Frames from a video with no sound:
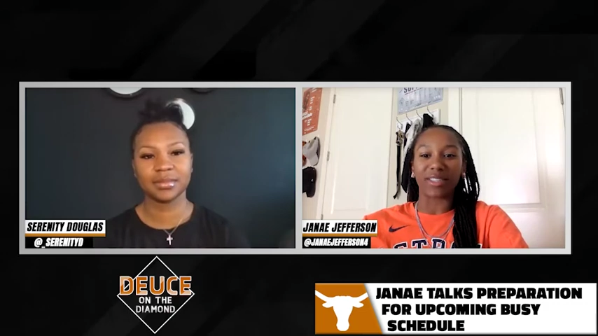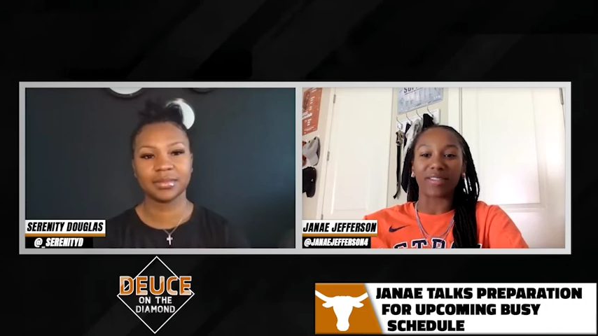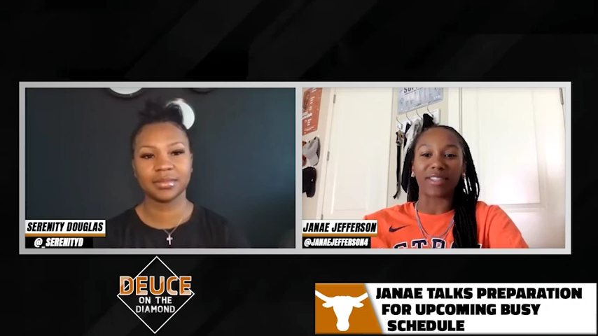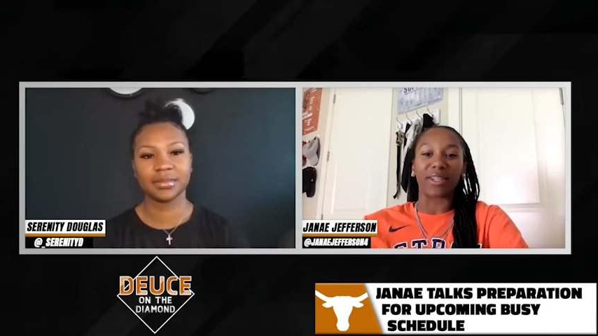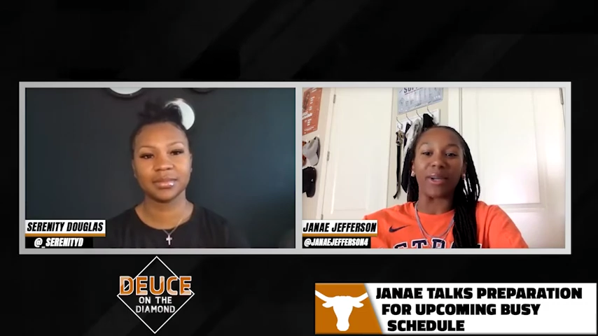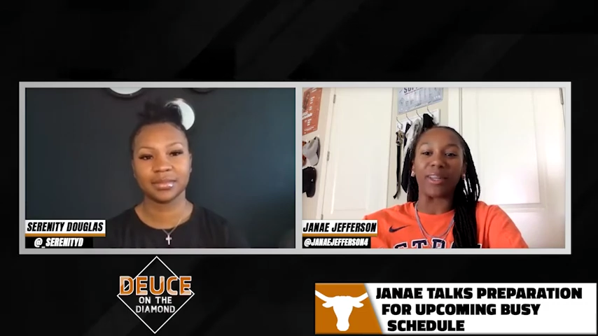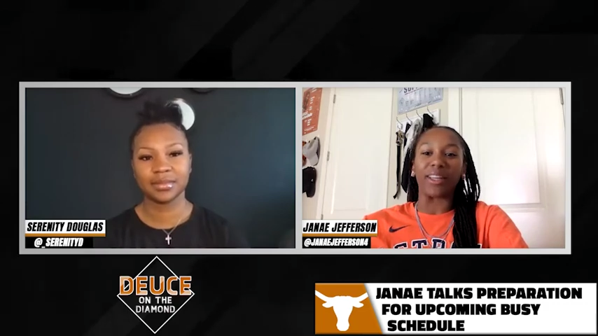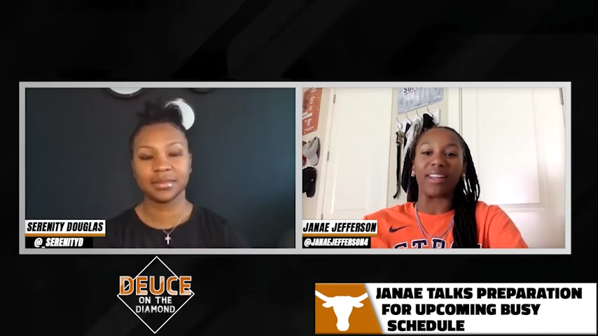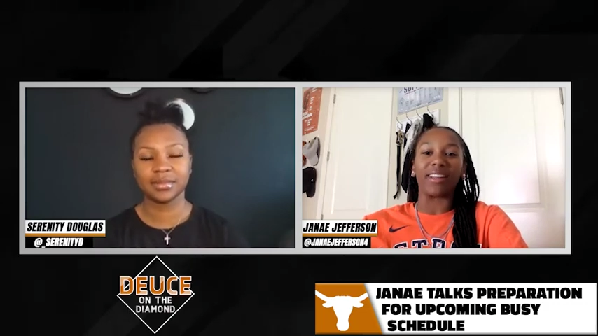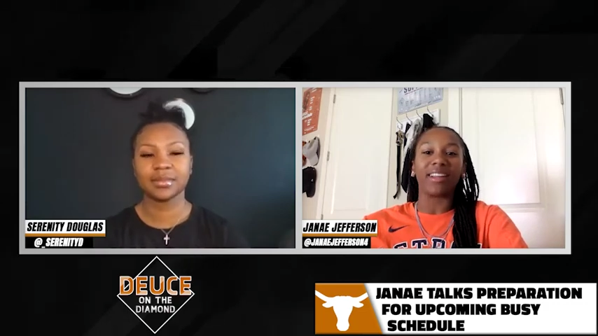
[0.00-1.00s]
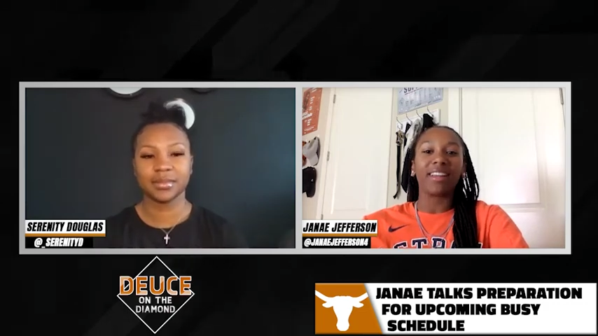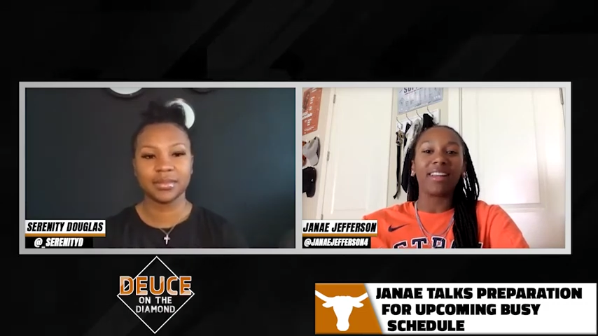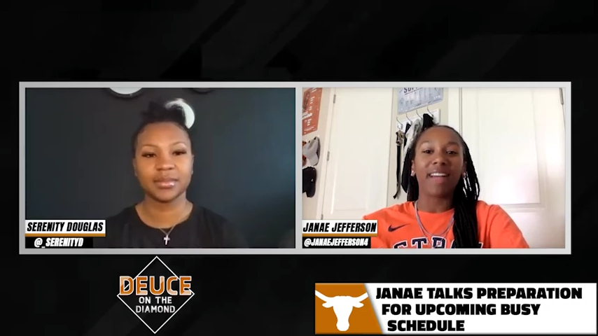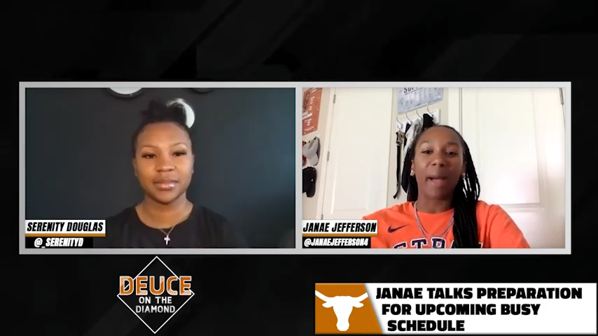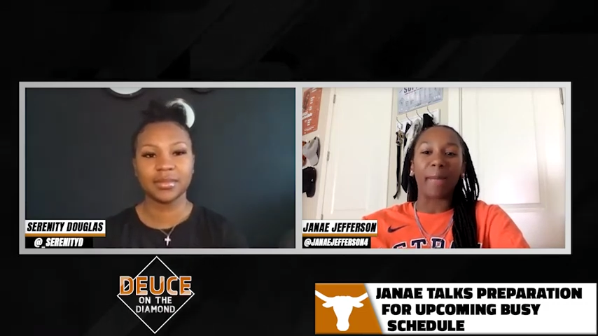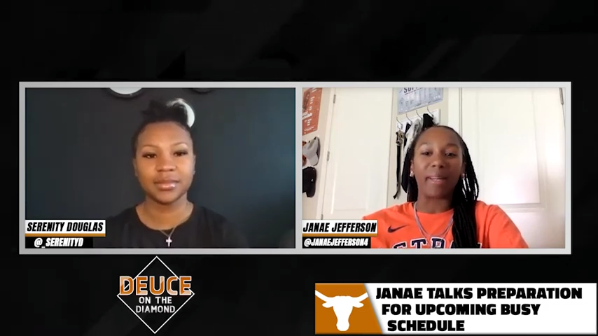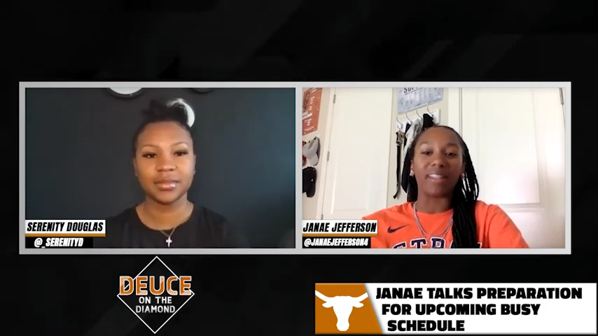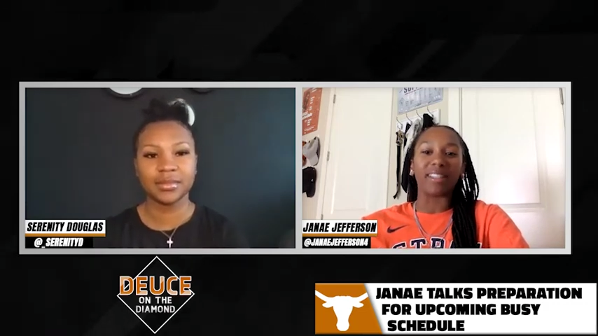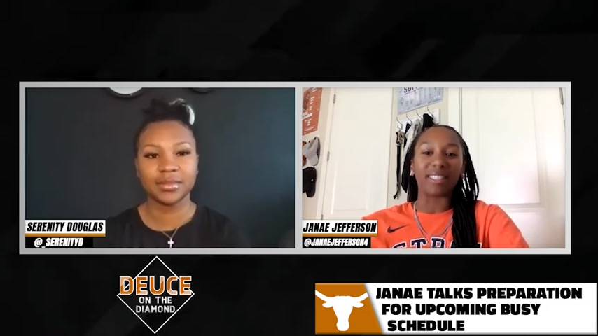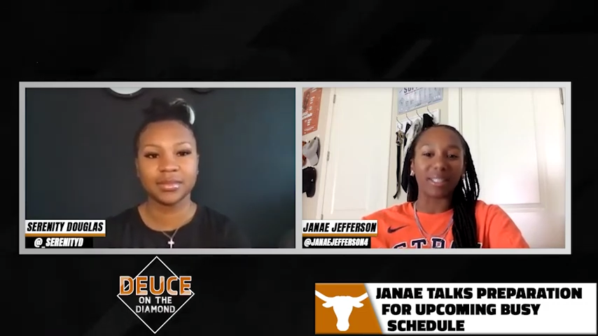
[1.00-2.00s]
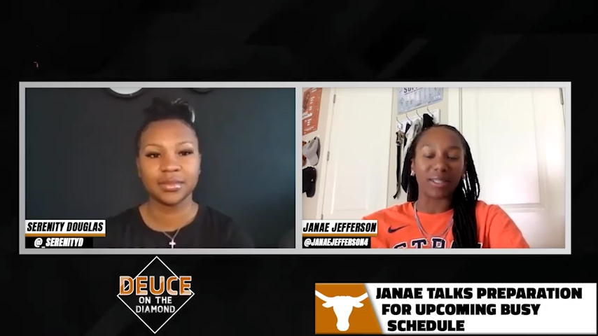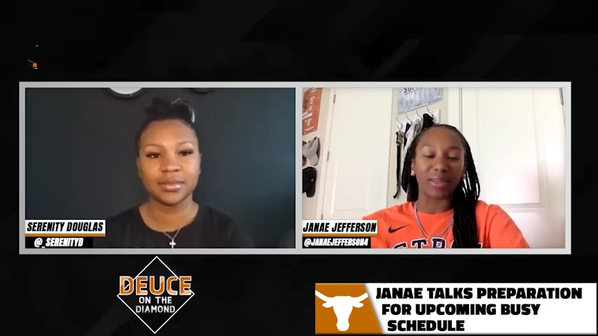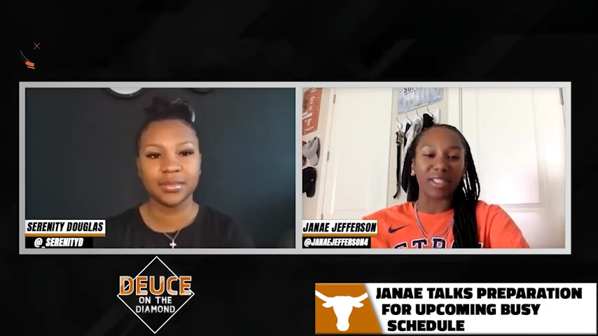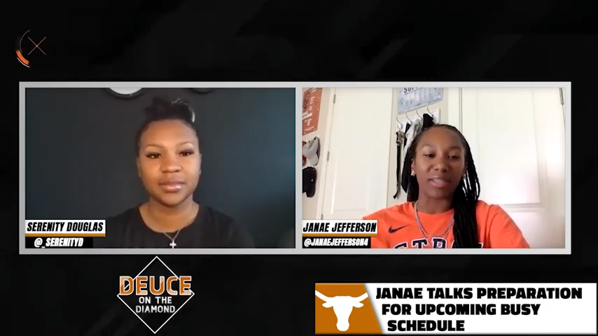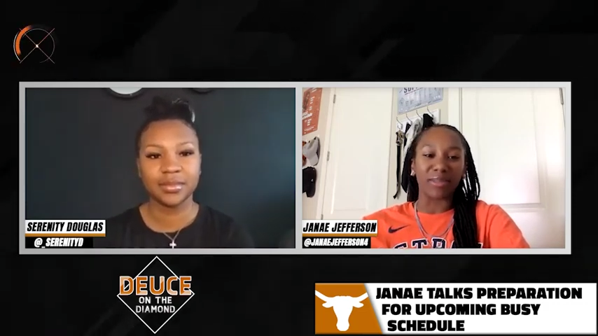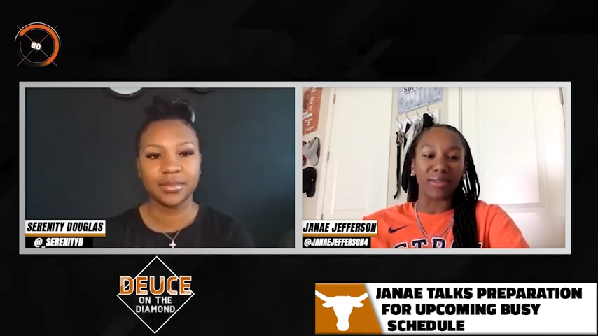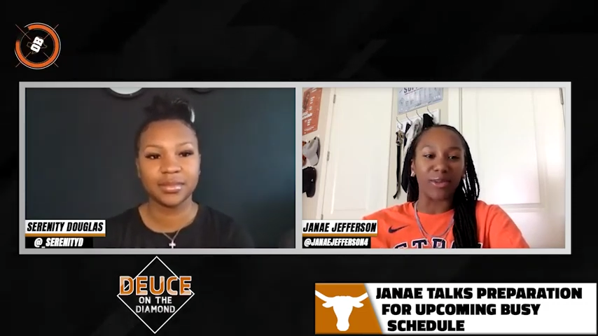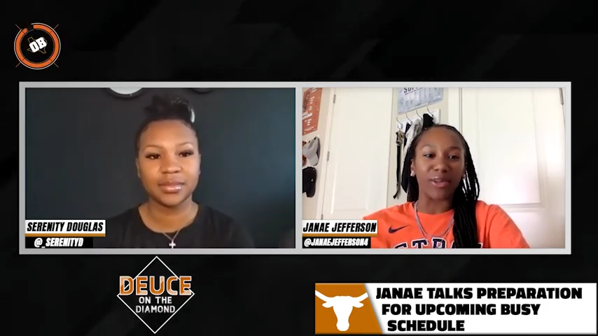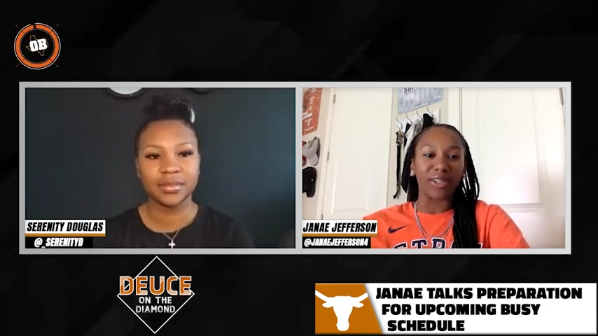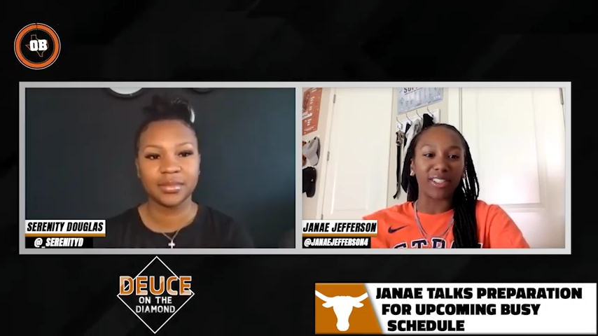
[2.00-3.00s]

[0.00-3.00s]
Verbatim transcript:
Speaker 1: have to know that I've been in this situation before.